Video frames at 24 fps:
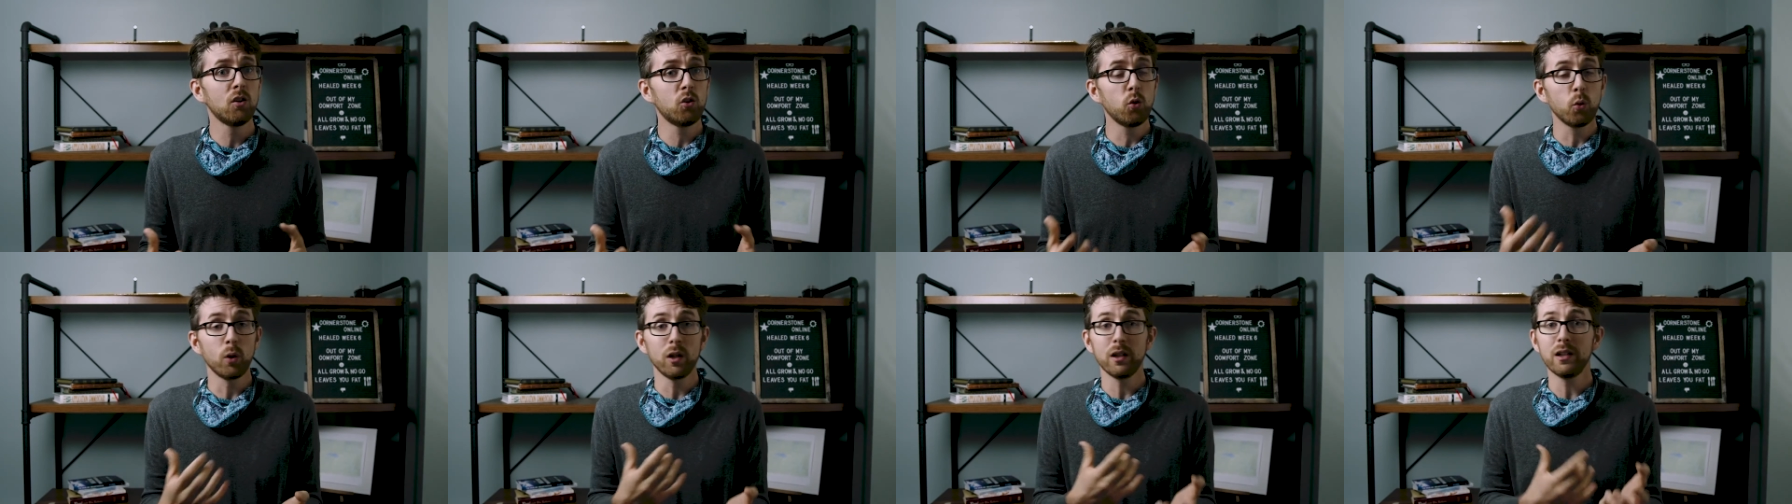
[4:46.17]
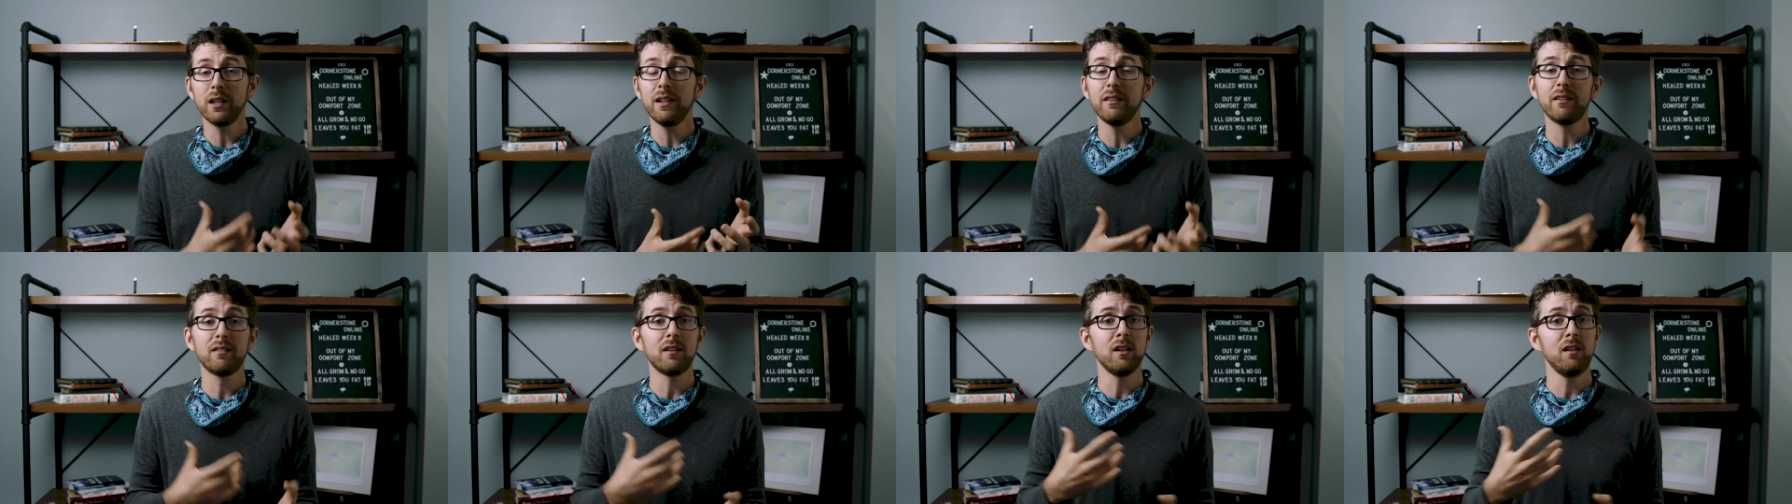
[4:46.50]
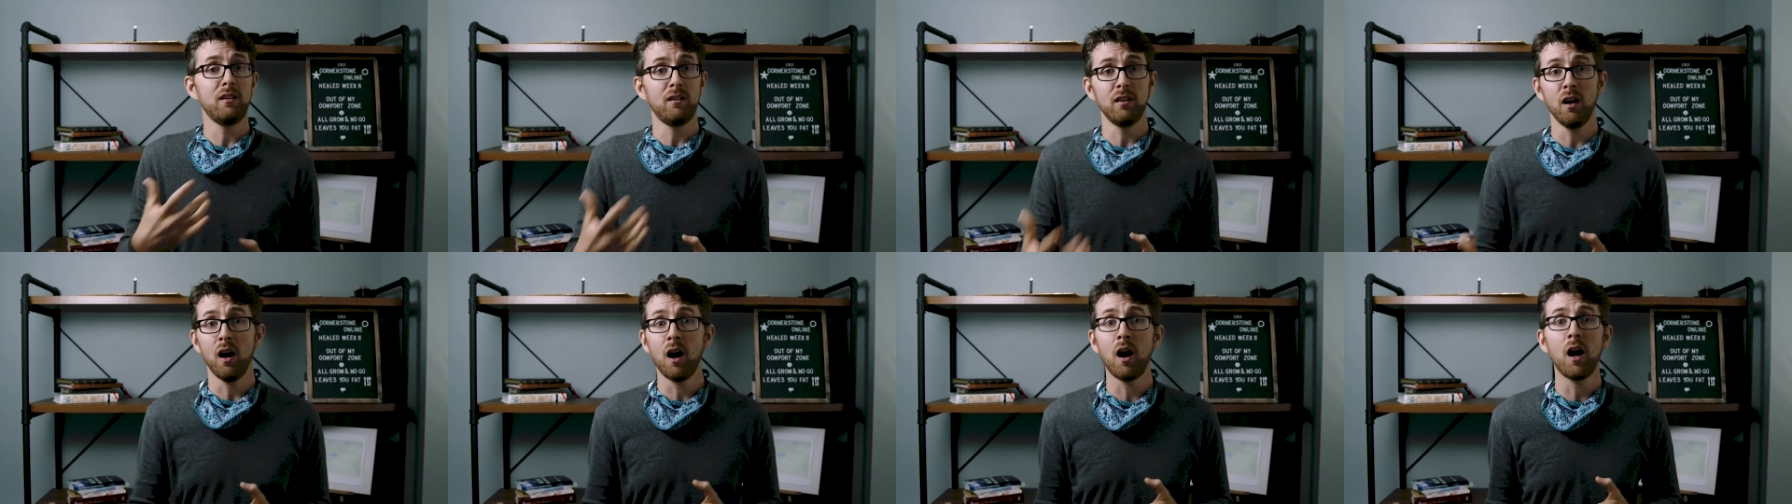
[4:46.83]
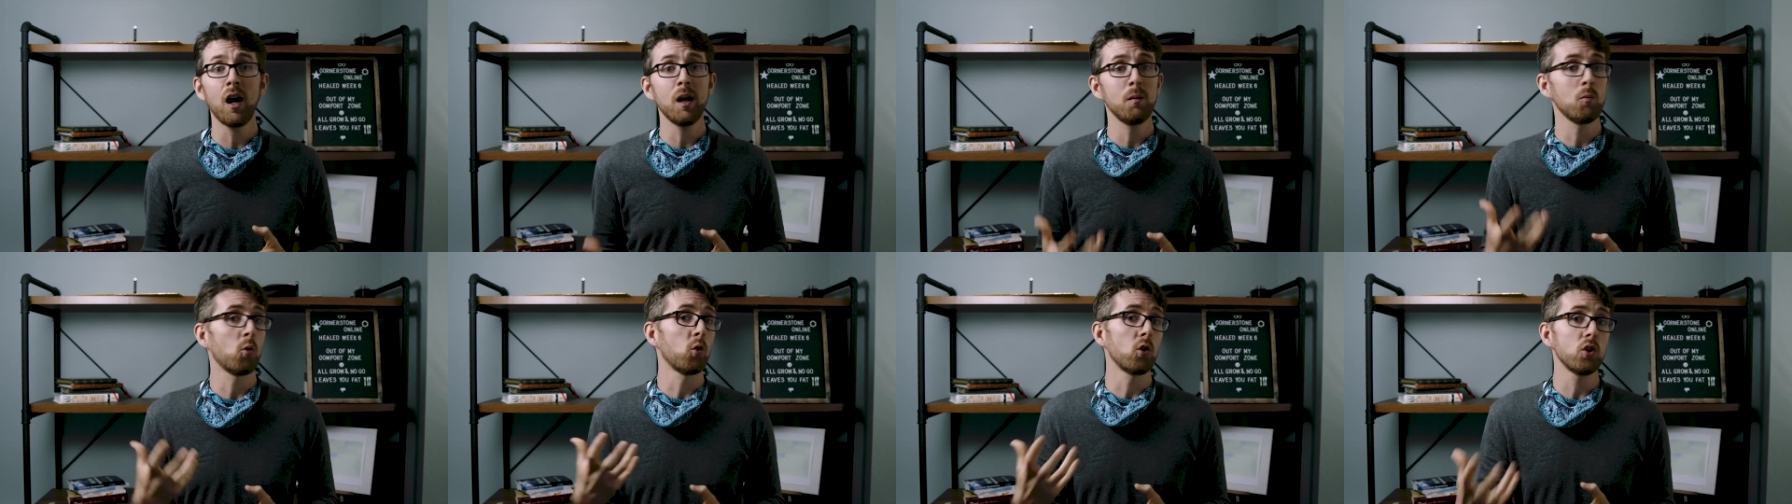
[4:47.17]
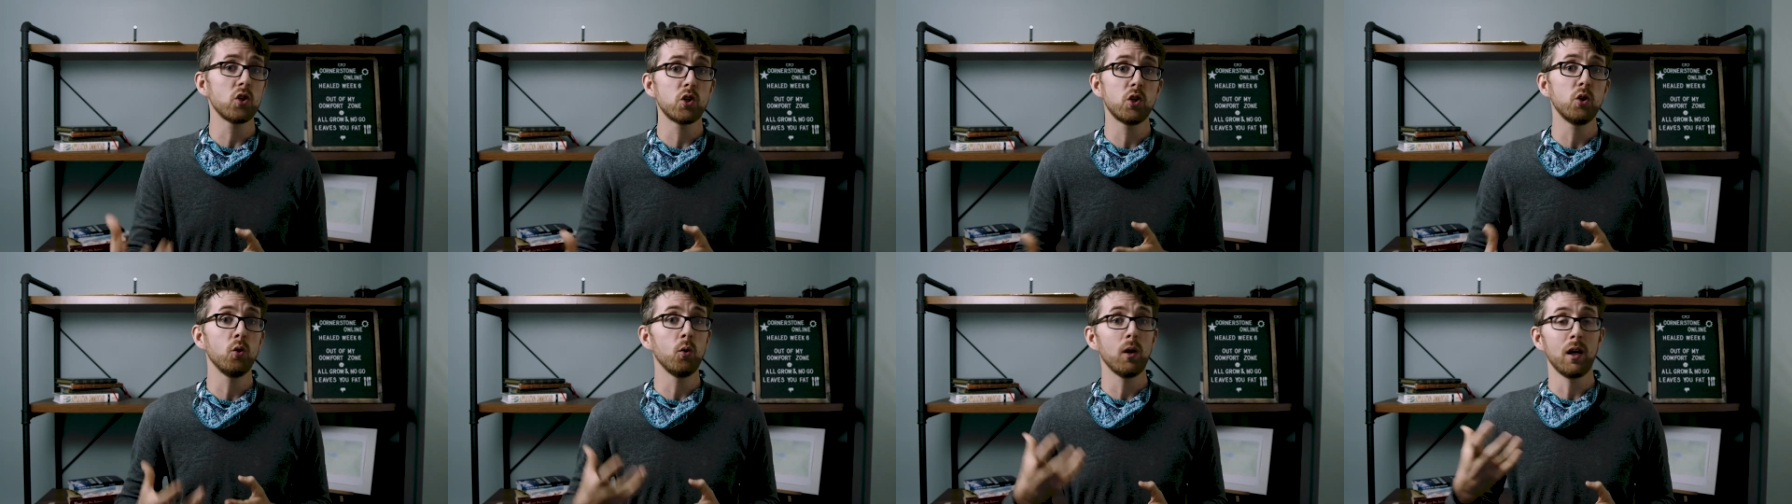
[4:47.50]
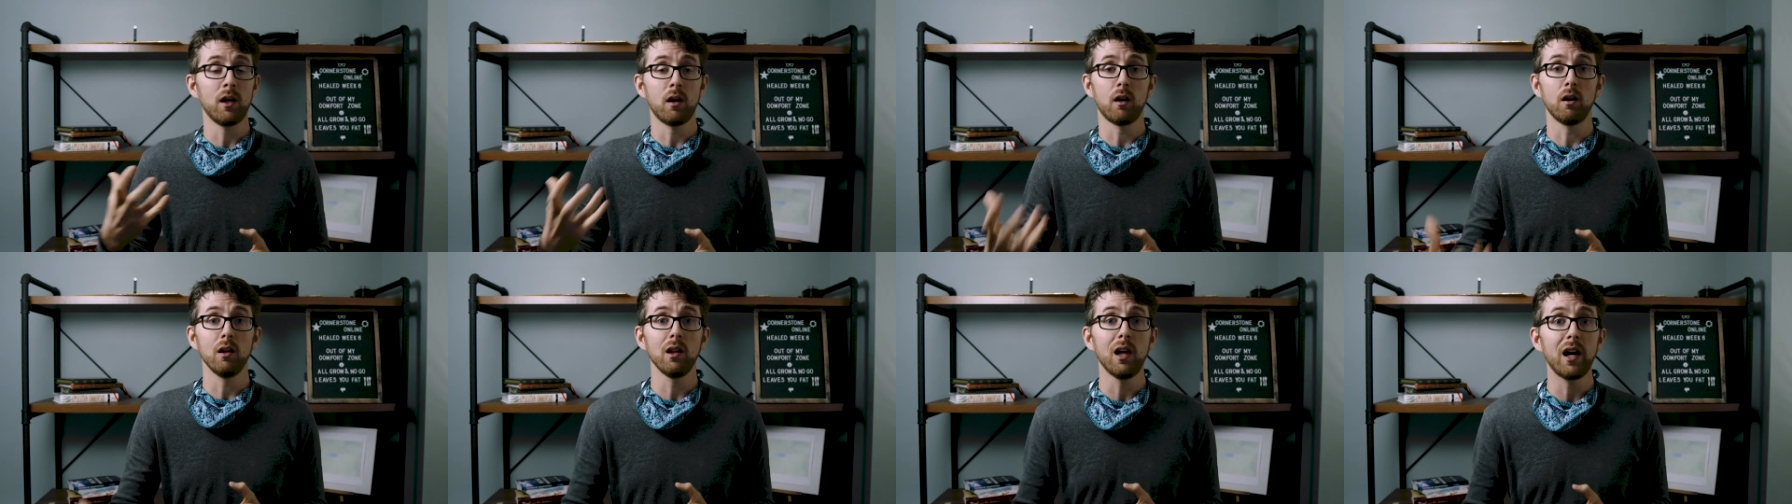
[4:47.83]
to at least a time or two
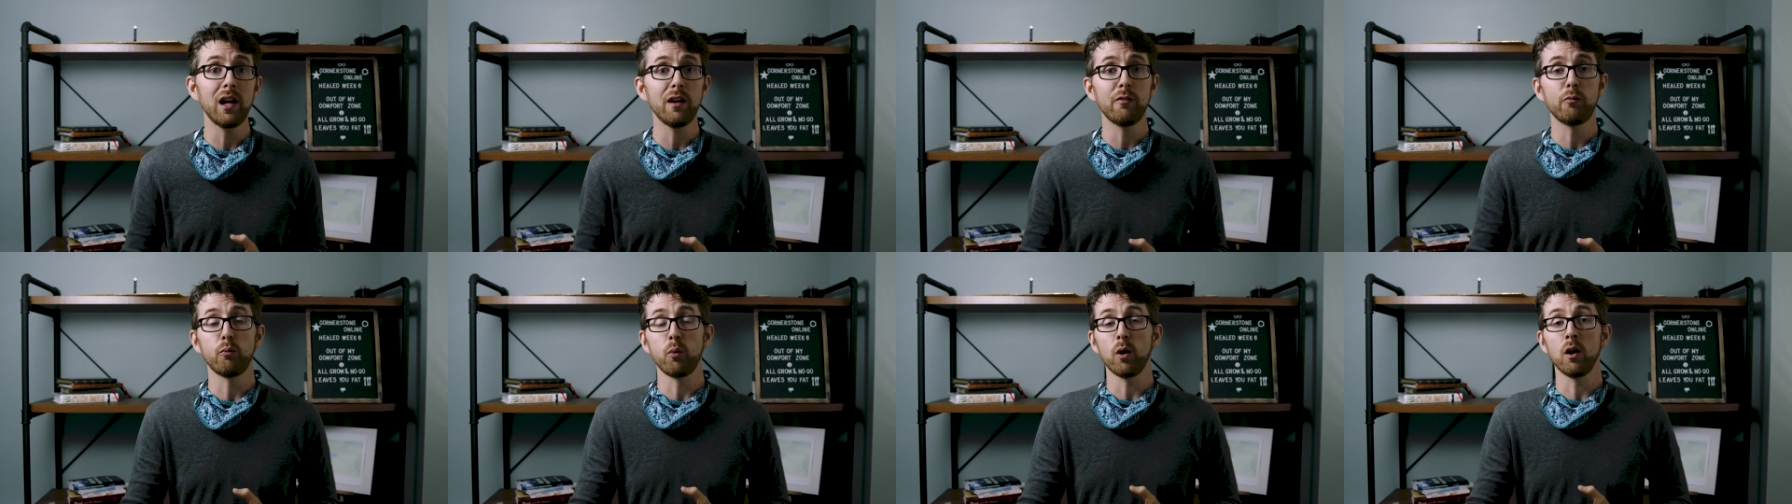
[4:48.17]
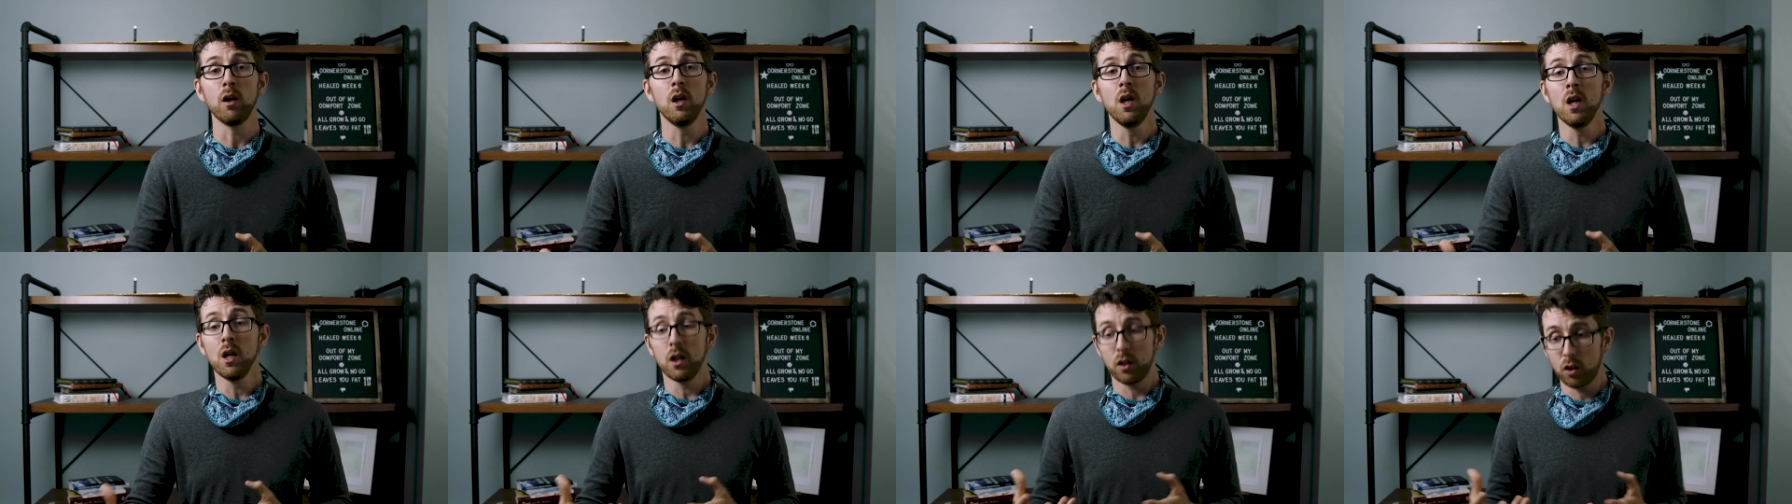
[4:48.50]
in our life where